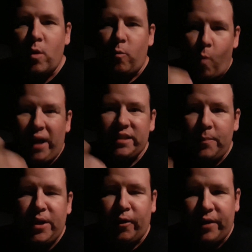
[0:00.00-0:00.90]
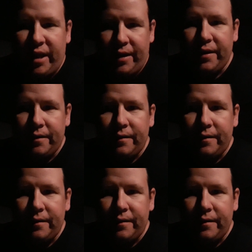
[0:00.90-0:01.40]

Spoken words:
Wayne Lapierre did.